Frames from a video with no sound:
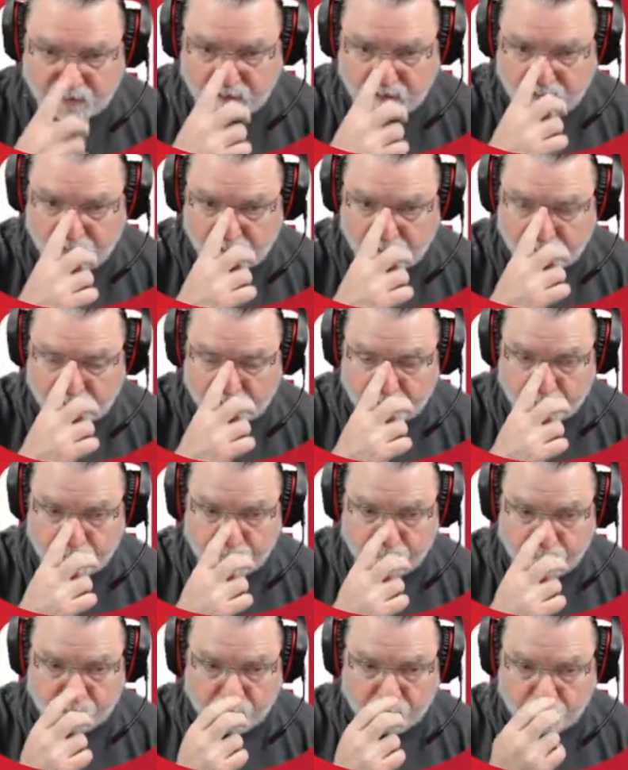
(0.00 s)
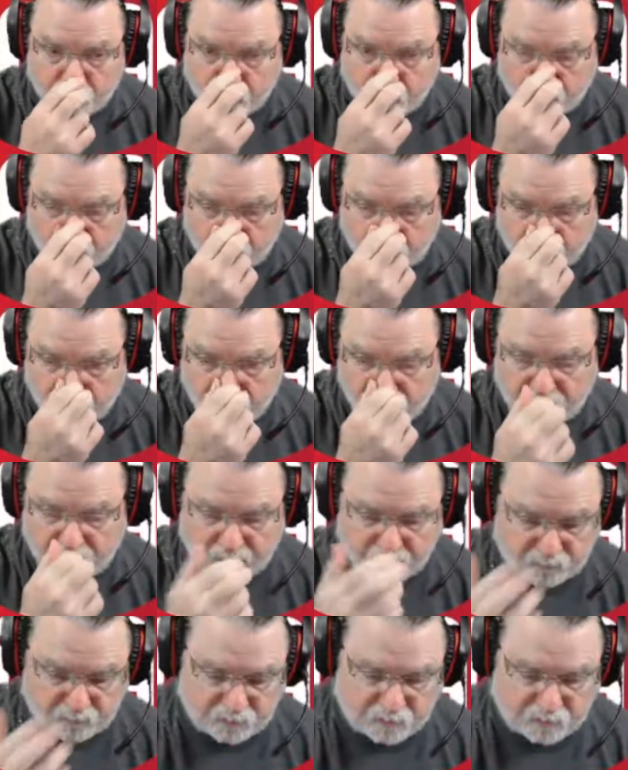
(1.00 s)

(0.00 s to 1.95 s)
that I was